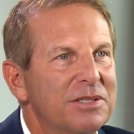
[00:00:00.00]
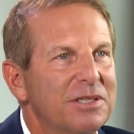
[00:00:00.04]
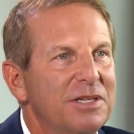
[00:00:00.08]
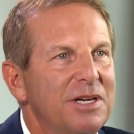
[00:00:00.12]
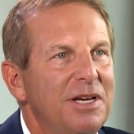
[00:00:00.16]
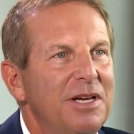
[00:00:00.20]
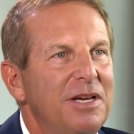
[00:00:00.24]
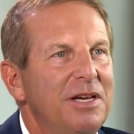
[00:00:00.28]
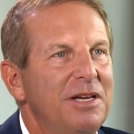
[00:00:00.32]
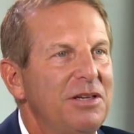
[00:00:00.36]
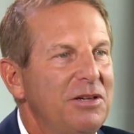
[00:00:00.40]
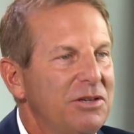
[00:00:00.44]
Mm-hmm.
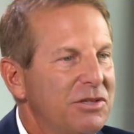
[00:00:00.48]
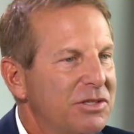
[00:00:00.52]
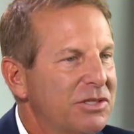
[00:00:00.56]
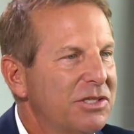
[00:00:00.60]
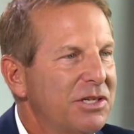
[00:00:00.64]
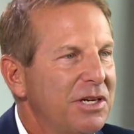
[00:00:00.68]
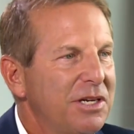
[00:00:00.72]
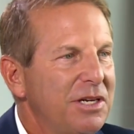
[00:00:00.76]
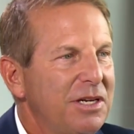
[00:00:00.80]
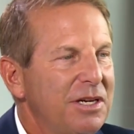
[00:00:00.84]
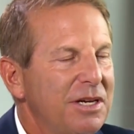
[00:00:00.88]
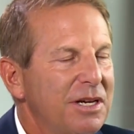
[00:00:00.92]
You
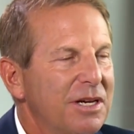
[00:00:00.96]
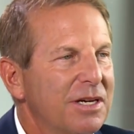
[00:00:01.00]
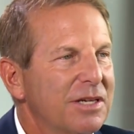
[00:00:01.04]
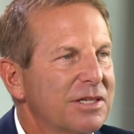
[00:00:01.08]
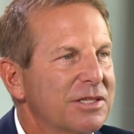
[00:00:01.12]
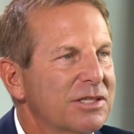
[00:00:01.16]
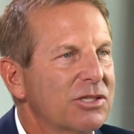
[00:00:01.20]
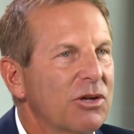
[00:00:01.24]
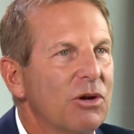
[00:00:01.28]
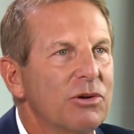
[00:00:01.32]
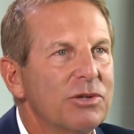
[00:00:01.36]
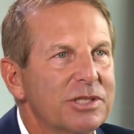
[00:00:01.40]
see
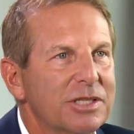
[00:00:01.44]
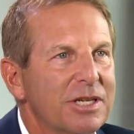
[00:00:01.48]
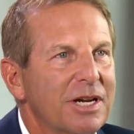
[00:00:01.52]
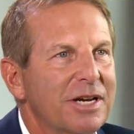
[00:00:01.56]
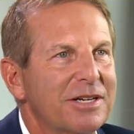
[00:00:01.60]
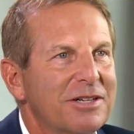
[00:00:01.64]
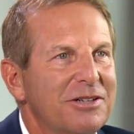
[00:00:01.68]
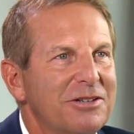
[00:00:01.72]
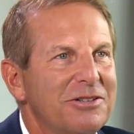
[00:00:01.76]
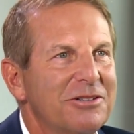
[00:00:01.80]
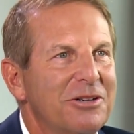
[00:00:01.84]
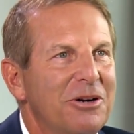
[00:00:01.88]

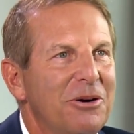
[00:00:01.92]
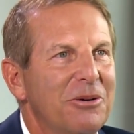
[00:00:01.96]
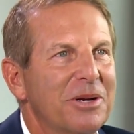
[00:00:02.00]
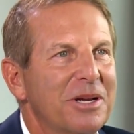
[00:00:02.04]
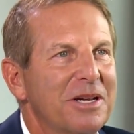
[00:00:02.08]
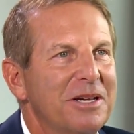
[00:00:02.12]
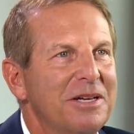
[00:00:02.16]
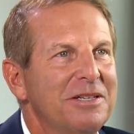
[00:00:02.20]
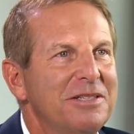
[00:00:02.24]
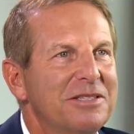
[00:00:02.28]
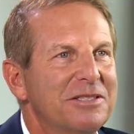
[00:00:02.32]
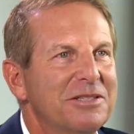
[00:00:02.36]
SoulCycle
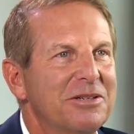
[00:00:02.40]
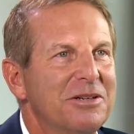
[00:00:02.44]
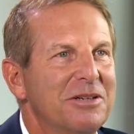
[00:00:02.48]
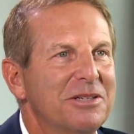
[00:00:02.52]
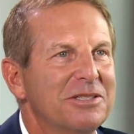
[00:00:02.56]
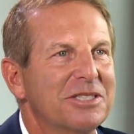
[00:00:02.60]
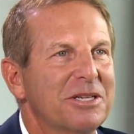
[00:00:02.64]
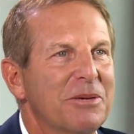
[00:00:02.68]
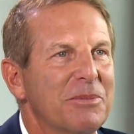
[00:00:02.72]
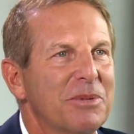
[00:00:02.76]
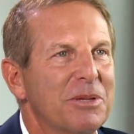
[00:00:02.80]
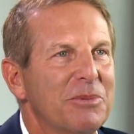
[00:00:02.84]
going into
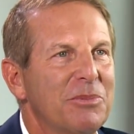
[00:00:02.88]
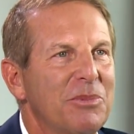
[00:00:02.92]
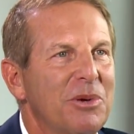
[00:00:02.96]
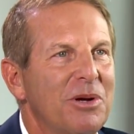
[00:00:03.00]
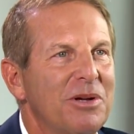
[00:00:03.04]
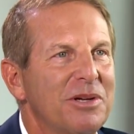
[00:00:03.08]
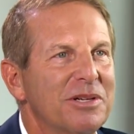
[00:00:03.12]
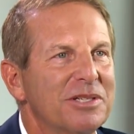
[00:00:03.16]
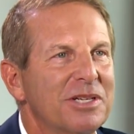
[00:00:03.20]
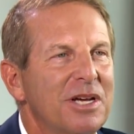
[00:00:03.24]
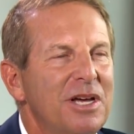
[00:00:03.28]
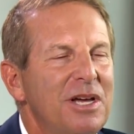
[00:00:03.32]
some of the
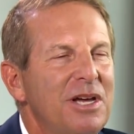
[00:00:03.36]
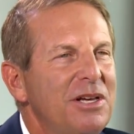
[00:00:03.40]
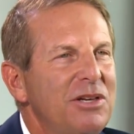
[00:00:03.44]
malls.